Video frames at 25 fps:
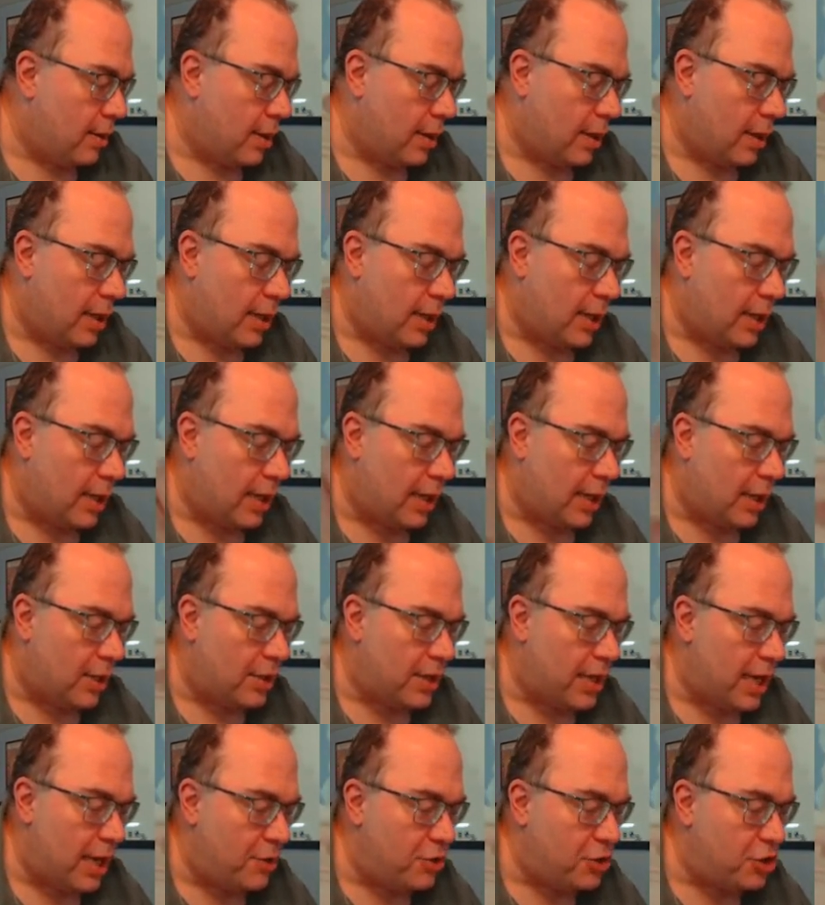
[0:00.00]
Uh, I
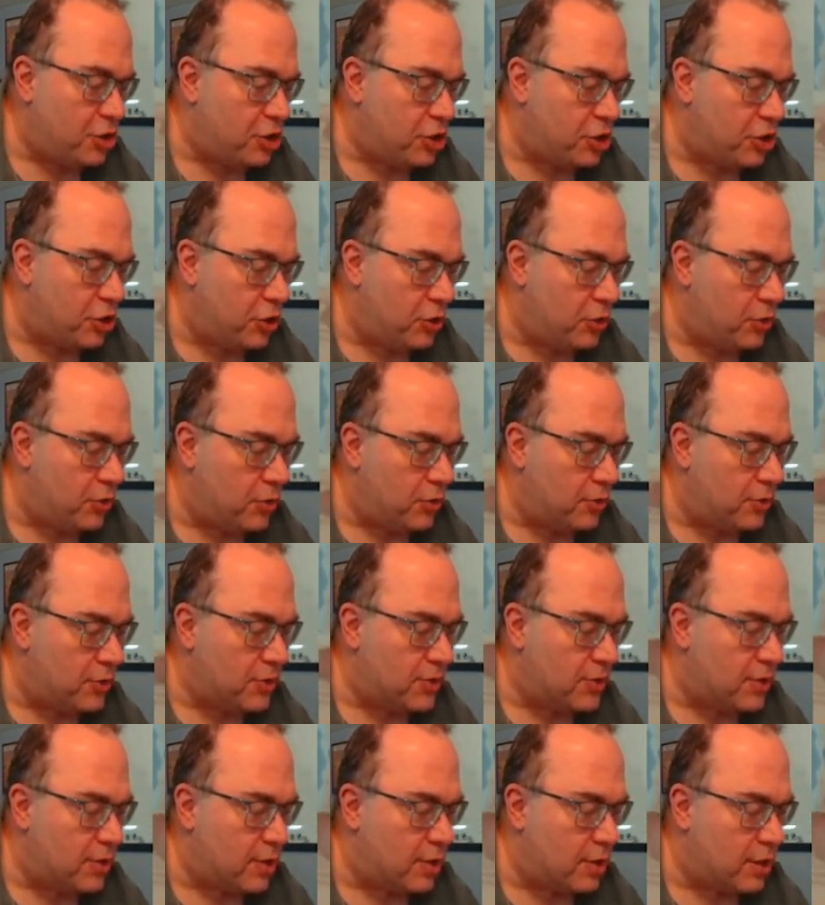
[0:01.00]
could now
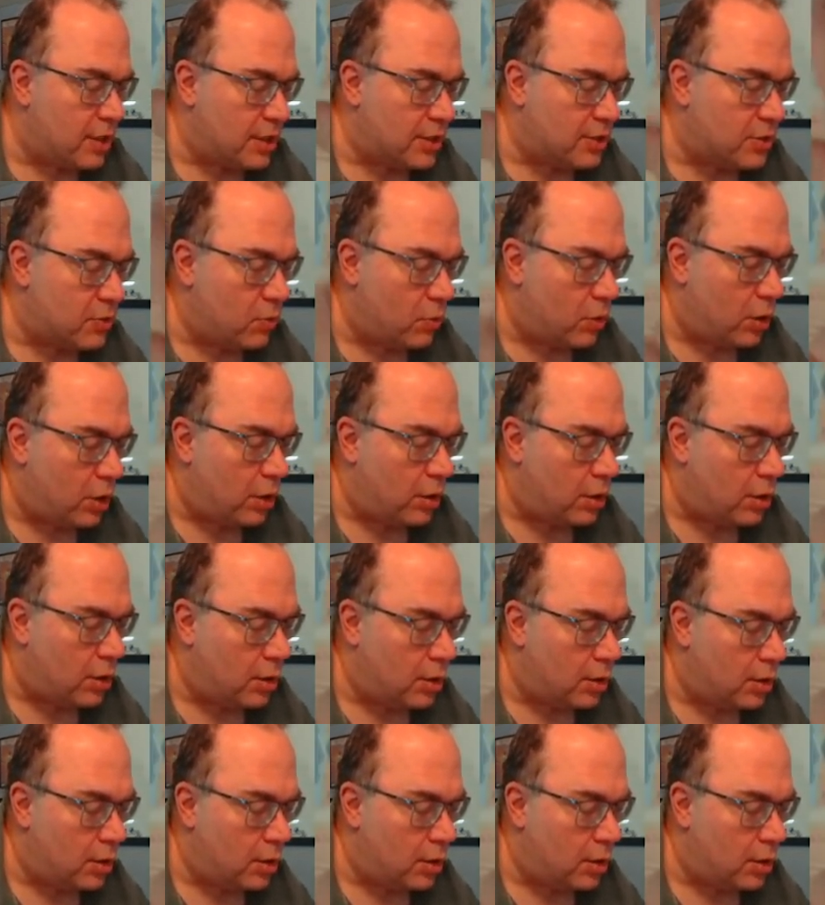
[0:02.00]
choose this one.